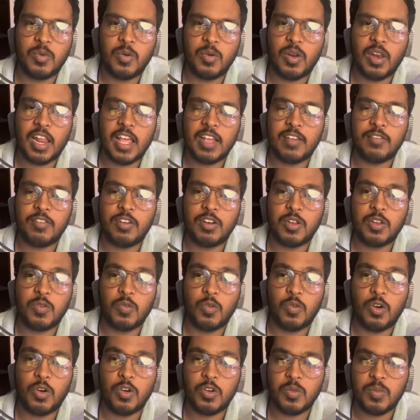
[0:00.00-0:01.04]
like what you
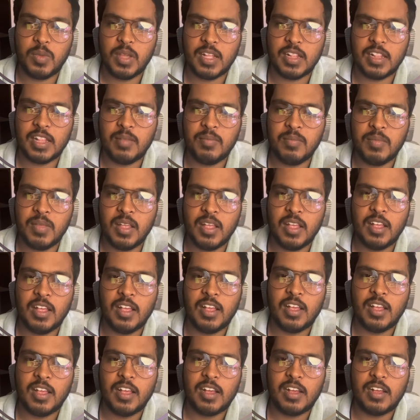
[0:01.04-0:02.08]
want to make them,
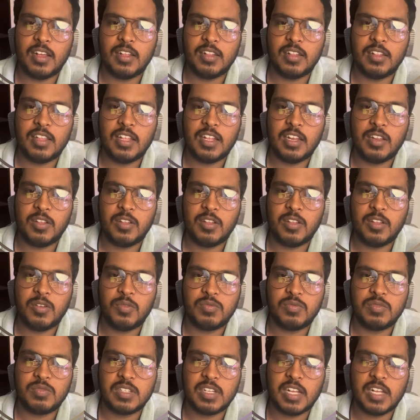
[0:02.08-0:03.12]
then you
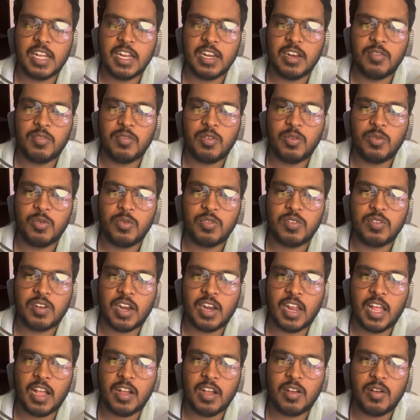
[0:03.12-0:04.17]
kind of lose
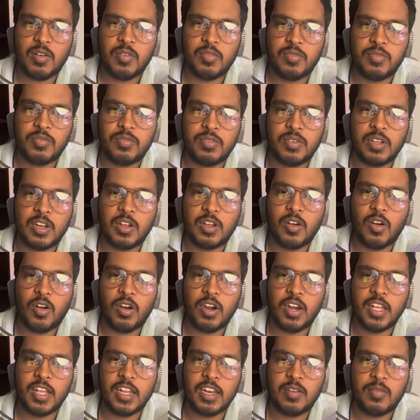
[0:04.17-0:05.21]
track of
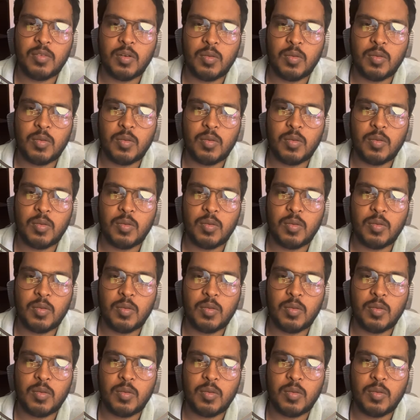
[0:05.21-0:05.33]
recording it